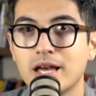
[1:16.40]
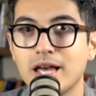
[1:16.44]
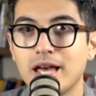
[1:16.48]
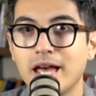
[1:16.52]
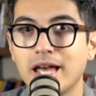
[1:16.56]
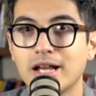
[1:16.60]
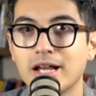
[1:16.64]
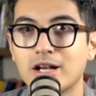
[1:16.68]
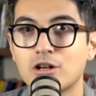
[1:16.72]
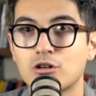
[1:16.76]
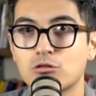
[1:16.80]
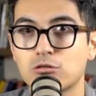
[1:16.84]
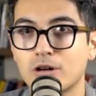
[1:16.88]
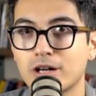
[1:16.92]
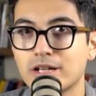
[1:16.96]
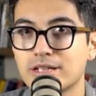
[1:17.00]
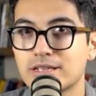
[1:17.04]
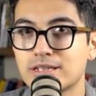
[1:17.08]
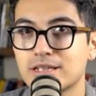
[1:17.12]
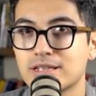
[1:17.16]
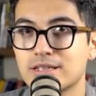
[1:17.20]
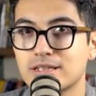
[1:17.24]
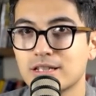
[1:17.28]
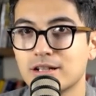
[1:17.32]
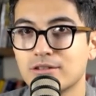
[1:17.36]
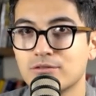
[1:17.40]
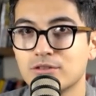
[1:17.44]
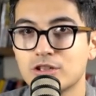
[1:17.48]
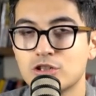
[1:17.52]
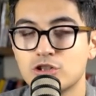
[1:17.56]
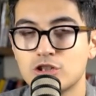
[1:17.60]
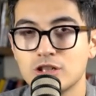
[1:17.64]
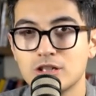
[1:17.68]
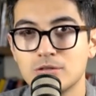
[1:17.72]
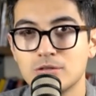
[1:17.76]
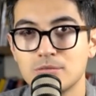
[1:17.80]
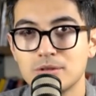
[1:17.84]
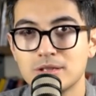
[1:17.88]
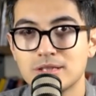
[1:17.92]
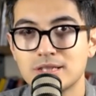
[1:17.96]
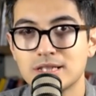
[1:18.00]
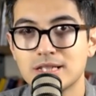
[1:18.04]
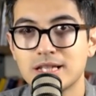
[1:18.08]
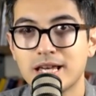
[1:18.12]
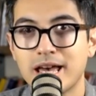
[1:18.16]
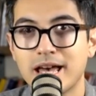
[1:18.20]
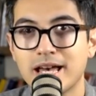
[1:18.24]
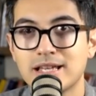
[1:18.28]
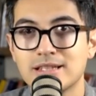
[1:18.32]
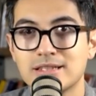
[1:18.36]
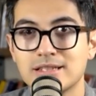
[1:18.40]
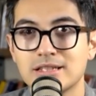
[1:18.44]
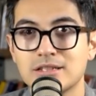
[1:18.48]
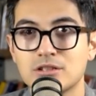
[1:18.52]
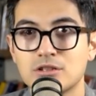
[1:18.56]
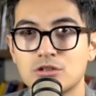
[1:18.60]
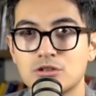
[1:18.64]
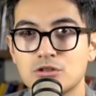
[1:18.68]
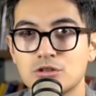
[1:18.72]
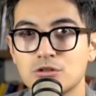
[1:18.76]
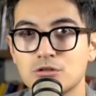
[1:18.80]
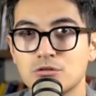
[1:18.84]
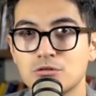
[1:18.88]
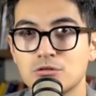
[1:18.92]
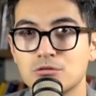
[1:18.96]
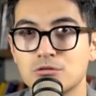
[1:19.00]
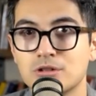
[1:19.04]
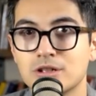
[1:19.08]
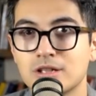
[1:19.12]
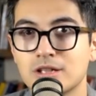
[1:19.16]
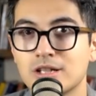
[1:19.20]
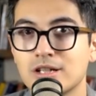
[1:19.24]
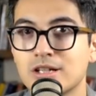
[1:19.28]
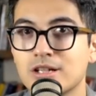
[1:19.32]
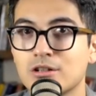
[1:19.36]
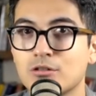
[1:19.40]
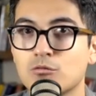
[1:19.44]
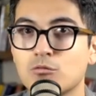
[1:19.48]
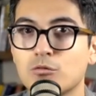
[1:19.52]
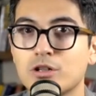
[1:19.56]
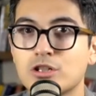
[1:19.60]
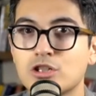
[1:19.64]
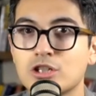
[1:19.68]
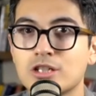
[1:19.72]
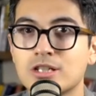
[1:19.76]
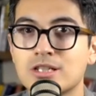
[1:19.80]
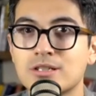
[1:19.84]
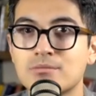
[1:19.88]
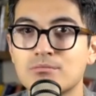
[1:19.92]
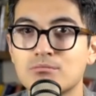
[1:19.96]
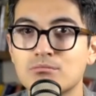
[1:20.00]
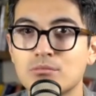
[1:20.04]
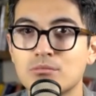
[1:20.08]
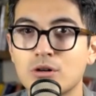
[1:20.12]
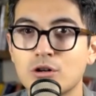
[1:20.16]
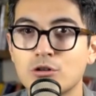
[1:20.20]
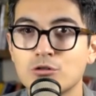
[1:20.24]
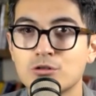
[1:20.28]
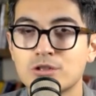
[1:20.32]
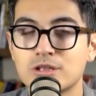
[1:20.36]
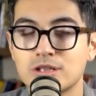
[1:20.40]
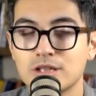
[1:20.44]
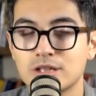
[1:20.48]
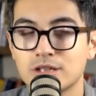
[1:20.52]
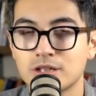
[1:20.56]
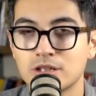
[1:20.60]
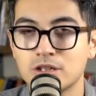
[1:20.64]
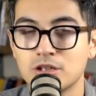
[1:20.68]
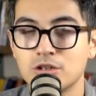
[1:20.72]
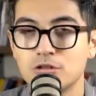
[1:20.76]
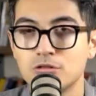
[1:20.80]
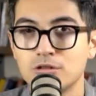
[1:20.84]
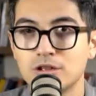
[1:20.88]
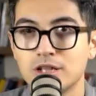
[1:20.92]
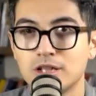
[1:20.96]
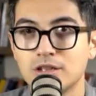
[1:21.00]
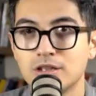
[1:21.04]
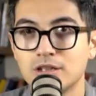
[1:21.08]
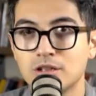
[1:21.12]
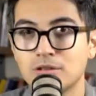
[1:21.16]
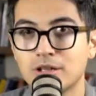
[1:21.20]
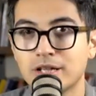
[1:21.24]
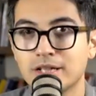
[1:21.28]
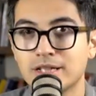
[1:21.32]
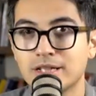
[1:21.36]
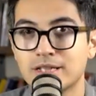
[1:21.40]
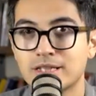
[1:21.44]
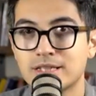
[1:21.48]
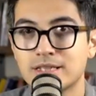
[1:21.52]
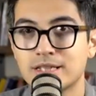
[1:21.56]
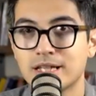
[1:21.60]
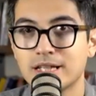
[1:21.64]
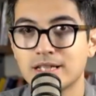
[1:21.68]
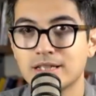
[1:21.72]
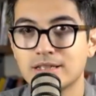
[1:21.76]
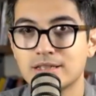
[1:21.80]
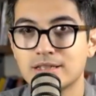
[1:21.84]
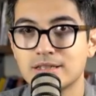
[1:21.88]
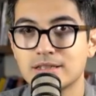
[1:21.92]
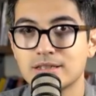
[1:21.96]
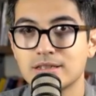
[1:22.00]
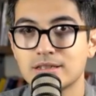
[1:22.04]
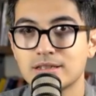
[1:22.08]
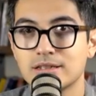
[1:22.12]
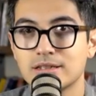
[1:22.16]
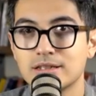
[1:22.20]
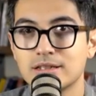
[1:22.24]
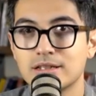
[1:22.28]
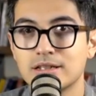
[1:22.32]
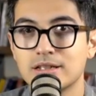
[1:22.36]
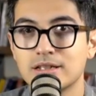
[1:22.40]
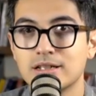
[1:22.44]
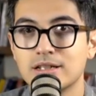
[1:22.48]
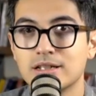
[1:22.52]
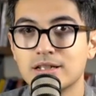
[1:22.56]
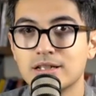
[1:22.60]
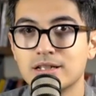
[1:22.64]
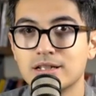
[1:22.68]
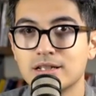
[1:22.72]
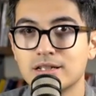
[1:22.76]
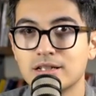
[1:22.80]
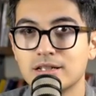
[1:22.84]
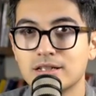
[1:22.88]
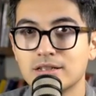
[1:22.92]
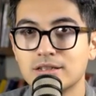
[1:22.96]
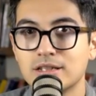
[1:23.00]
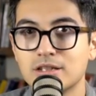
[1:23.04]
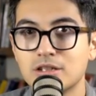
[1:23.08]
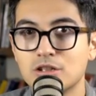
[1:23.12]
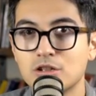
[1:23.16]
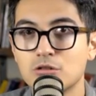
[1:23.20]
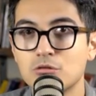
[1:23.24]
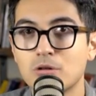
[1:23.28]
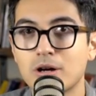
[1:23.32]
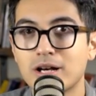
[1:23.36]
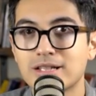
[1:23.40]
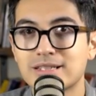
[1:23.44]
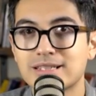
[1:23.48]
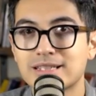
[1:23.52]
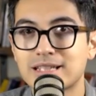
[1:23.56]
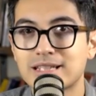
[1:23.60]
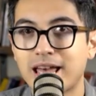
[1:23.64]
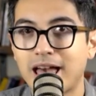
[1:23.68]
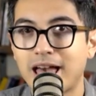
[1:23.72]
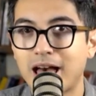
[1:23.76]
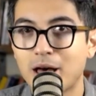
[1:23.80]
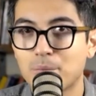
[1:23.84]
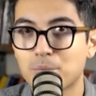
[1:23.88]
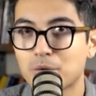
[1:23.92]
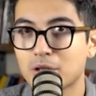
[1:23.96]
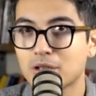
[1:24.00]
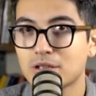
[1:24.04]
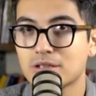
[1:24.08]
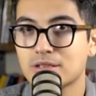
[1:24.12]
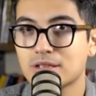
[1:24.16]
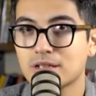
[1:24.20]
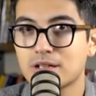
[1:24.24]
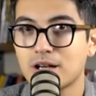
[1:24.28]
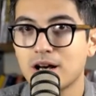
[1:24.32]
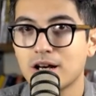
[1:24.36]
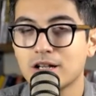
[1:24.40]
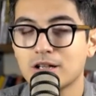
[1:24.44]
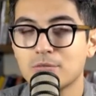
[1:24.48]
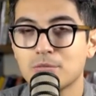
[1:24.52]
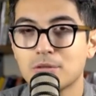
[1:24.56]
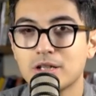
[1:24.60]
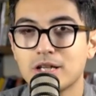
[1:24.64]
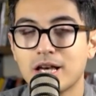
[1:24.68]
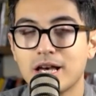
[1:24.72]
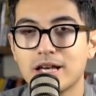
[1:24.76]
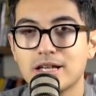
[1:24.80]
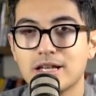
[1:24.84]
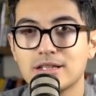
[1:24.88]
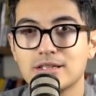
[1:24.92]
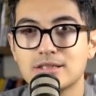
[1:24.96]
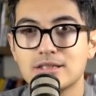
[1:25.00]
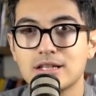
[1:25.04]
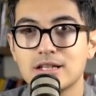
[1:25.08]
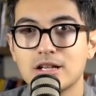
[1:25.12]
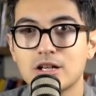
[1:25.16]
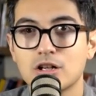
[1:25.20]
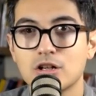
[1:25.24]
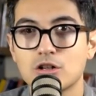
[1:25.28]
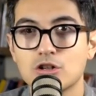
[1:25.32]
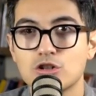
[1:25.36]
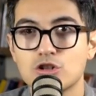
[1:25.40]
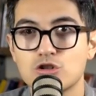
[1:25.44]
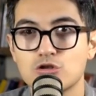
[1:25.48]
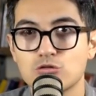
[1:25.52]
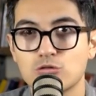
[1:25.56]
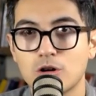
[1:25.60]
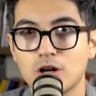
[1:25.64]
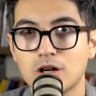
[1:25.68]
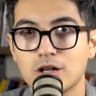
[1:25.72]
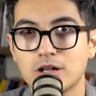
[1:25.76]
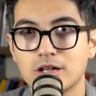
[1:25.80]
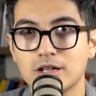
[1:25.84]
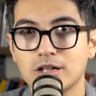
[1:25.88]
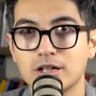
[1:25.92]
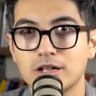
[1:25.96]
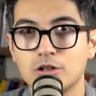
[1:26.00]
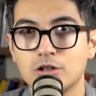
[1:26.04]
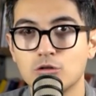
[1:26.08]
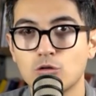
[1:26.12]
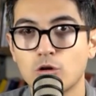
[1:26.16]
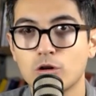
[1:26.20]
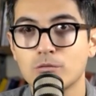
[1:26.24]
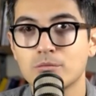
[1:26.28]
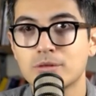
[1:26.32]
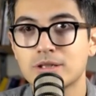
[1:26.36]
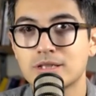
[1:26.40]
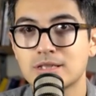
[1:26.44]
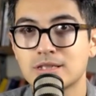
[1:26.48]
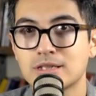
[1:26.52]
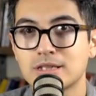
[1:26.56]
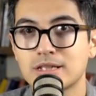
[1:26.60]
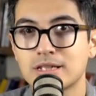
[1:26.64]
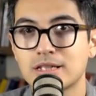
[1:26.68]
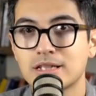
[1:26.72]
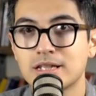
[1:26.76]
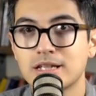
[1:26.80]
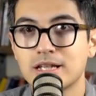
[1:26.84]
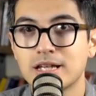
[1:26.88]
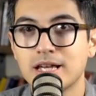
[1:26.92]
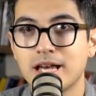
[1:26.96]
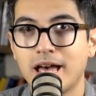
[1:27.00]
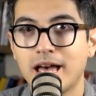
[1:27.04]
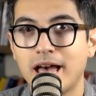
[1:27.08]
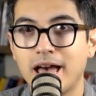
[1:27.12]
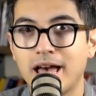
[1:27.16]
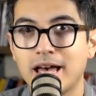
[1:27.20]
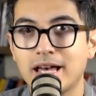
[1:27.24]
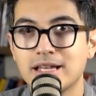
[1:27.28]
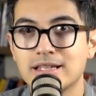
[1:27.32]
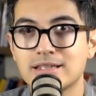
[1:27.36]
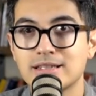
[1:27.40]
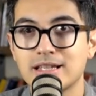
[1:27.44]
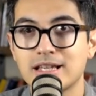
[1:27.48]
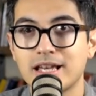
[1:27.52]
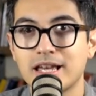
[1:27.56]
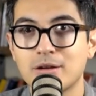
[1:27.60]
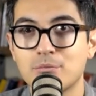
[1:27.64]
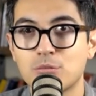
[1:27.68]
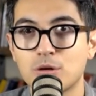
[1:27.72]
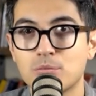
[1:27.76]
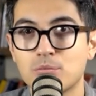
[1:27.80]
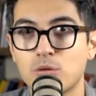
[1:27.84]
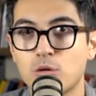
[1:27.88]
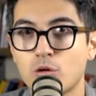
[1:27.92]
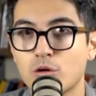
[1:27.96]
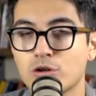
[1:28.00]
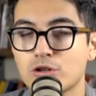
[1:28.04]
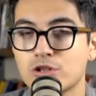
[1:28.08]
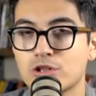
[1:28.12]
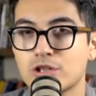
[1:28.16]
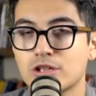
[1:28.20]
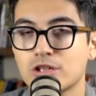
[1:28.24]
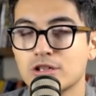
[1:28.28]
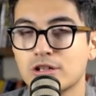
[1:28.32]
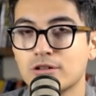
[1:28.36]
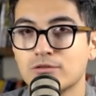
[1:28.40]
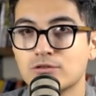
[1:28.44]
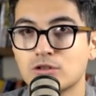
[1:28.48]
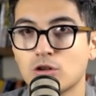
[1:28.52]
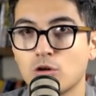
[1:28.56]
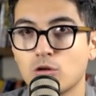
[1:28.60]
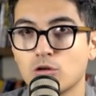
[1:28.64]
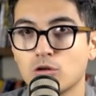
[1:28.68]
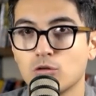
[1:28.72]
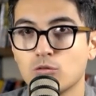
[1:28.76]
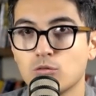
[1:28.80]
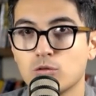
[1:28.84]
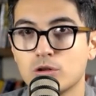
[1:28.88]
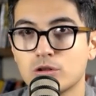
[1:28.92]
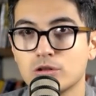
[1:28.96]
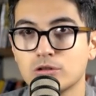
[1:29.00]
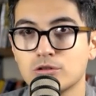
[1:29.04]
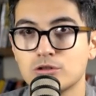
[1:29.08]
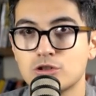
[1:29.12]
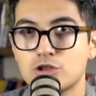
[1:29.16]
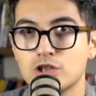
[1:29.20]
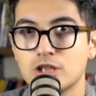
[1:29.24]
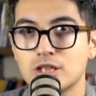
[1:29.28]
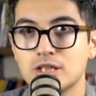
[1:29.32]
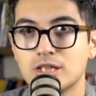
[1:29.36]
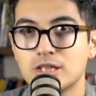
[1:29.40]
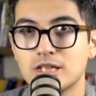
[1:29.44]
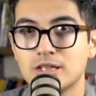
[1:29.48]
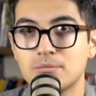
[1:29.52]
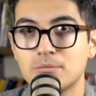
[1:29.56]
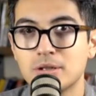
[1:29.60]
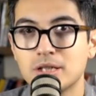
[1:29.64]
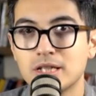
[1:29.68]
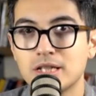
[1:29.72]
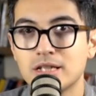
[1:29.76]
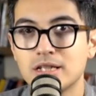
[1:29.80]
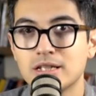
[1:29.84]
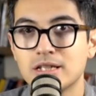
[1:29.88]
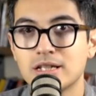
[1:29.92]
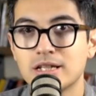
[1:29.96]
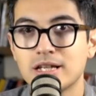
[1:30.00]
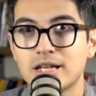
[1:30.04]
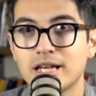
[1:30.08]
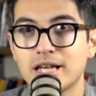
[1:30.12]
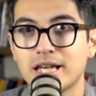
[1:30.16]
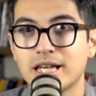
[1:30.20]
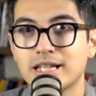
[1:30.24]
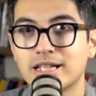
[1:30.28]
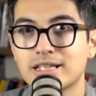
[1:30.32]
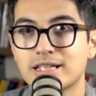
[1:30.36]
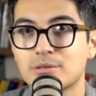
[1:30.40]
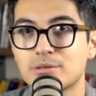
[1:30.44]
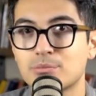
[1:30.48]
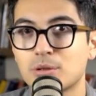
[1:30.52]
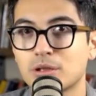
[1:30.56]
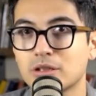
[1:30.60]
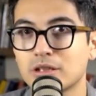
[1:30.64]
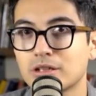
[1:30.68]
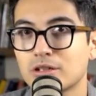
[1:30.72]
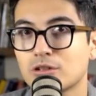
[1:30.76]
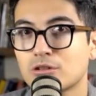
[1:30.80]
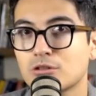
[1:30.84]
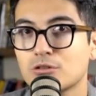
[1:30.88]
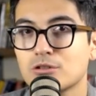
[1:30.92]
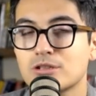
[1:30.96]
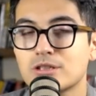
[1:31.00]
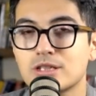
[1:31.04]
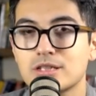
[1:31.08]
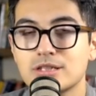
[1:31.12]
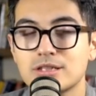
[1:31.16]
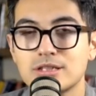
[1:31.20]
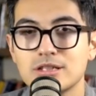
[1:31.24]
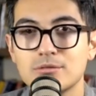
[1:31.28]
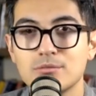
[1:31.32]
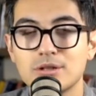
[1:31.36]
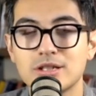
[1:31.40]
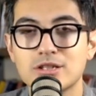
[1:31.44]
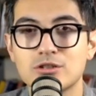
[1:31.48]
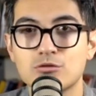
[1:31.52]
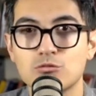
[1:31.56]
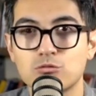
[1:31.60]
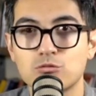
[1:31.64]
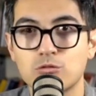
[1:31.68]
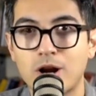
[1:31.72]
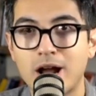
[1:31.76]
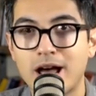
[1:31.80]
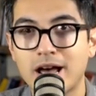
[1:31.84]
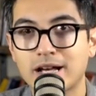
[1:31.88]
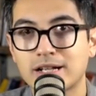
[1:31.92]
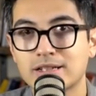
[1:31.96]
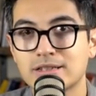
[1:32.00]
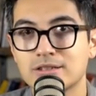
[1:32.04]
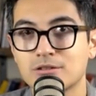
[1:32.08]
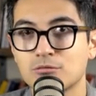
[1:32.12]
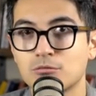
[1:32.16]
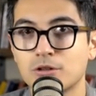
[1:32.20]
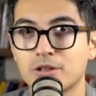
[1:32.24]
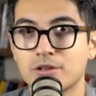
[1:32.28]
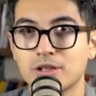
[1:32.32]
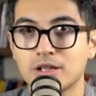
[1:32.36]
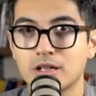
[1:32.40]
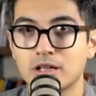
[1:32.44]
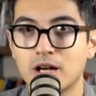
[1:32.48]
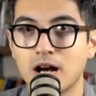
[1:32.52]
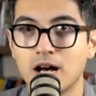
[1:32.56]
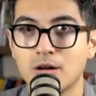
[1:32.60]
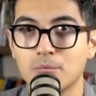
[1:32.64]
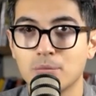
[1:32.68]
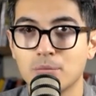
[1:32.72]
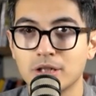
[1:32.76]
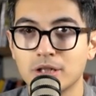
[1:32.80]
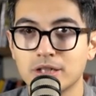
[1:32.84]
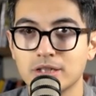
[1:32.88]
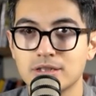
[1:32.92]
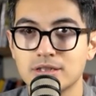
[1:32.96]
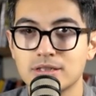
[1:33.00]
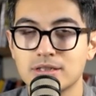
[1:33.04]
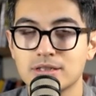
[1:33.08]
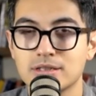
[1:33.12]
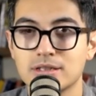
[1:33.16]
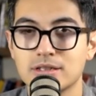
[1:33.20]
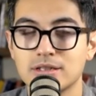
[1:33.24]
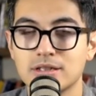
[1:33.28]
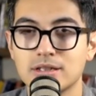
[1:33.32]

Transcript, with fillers: A crisis of legitimacy has ensued, which is most acute in the United States. The US capitalist economy has shrunk enormously as a proportion of total world GDP, and its political system is racked with incompetence.